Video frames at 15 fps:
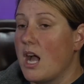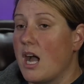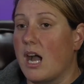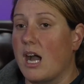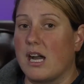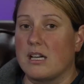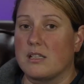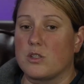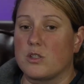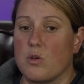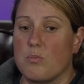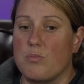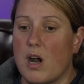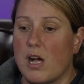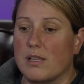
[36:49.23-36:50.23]
So
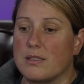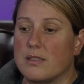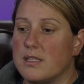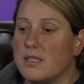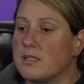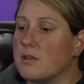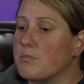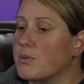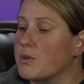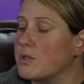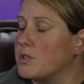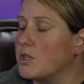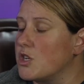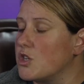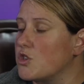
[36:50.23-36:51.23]
policies and
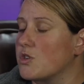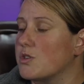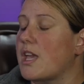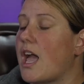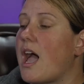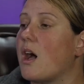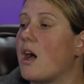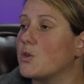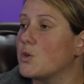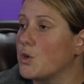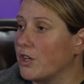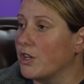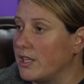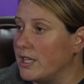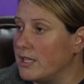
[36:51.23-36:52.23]
procedures, how to
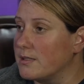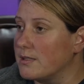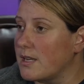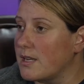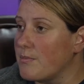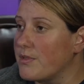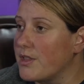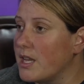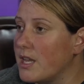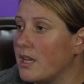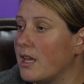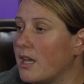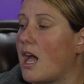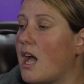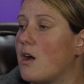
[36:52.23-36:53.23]
clean something
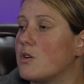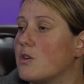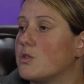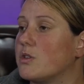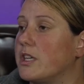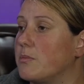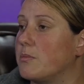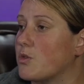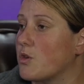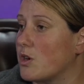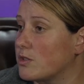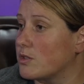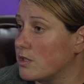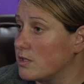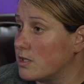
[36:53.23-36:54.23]
and how to keep
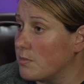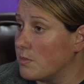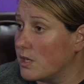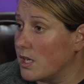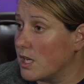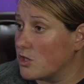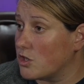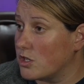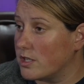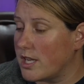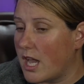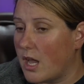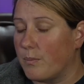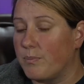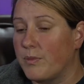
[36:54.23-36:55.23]
cross-contamination
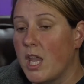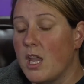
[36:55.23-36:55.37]
down.